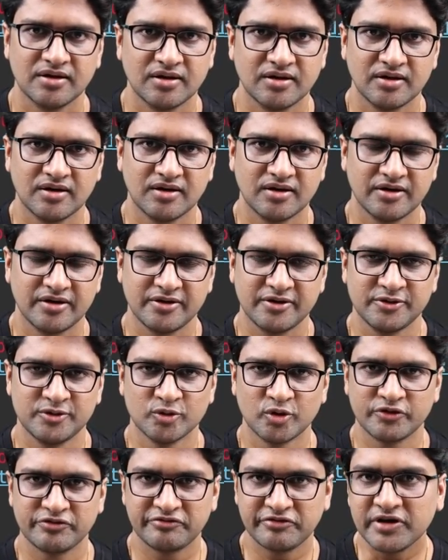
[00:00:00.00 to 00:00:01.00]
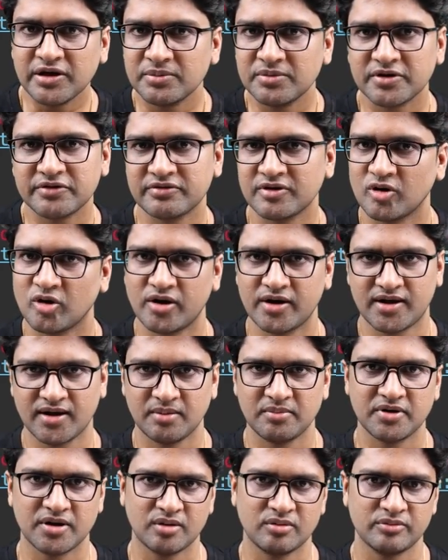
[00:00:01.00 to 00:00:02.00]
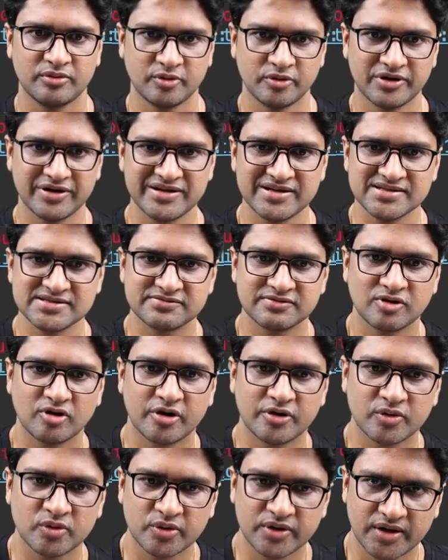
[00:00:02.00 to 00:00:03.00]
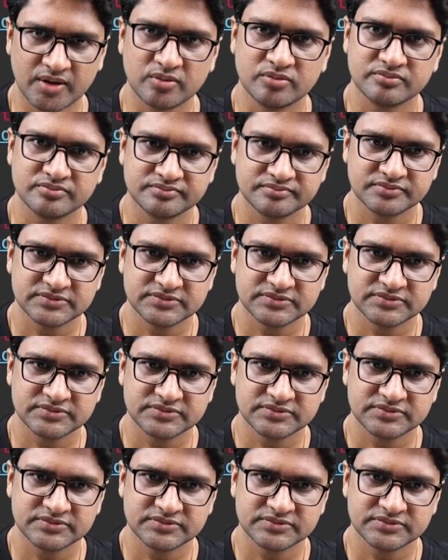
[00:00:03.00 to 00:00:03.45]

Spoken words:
your fever will not come down, your disease will not go down.